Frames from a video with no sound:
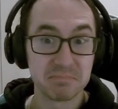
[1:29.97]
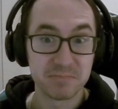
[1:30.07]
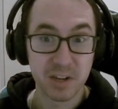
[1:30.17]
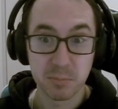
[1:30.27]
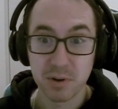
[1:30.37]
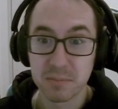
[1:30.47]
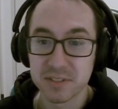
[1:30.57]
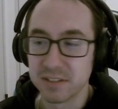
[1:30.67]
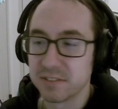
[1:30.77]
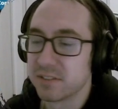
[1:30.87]
Very
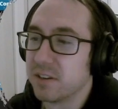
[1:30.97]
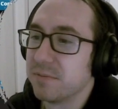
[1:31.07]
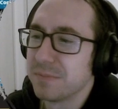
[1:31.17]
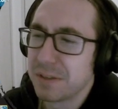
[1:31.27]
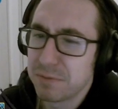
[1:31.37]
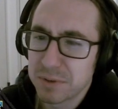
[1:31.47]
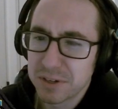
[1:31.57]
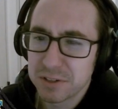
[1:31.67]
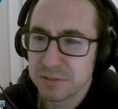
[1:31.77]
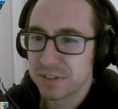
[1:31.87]
promising. So if you want a
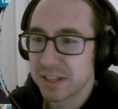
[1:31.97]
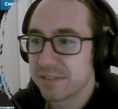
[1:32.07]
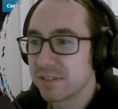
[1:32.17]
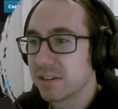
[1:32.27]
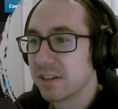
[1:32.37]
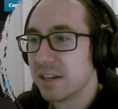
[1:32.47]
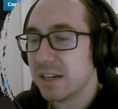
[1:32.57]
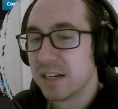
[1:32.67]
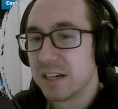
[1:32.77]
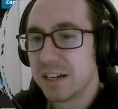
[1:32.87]
new flavor
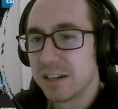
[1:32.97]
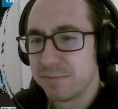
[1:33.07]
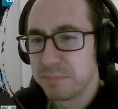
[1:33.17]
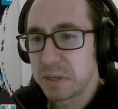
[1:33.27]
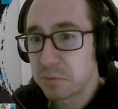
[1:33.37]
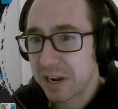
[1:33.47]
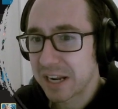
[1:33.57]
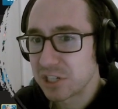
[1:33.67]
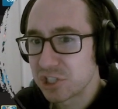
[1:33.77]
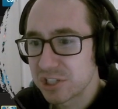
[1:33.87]
of
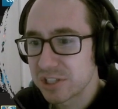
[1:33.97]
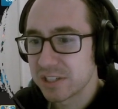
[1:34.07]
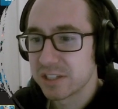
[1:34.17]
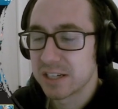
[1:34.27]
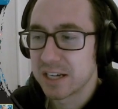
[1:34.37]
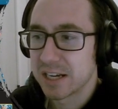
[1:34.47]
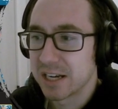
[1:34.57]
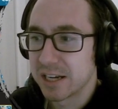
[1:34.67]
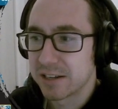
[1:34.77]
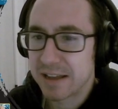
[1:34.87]
mid-range,
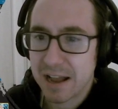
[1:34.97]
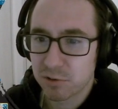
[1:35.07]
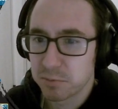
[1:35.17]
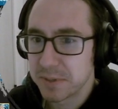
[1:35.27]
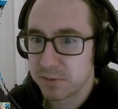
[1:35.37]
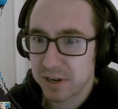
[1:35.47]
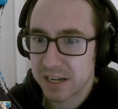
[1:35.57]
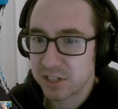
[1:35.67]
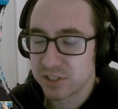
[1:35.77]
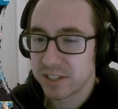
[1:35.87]
aggro
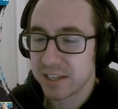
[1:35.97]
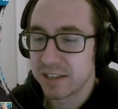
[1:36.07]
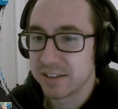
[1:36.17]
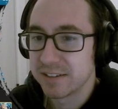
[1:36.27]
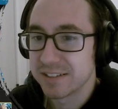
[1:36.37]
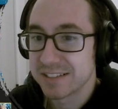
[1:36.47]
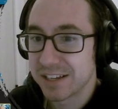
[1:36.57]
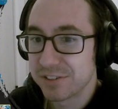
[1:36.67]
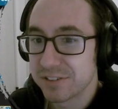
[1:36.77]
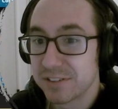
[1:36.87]
mid-range in
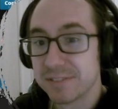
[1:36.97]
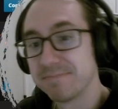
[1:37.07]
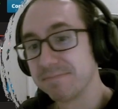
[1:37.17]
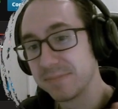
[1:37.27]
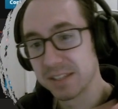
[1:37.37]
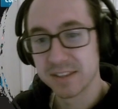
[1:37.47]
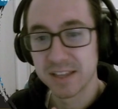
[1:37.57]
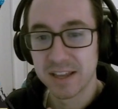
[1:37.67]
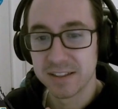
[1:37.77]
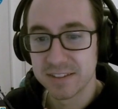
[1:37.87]
standard,
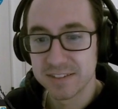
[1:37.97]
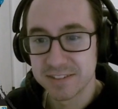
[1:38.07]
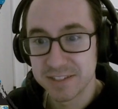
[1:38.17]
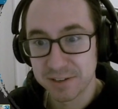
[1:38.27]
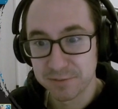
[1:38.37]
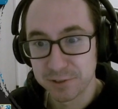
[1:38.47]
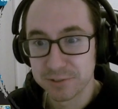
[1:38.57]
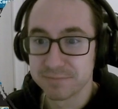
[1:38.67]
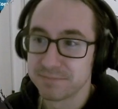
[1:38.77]
then this is the deck for you.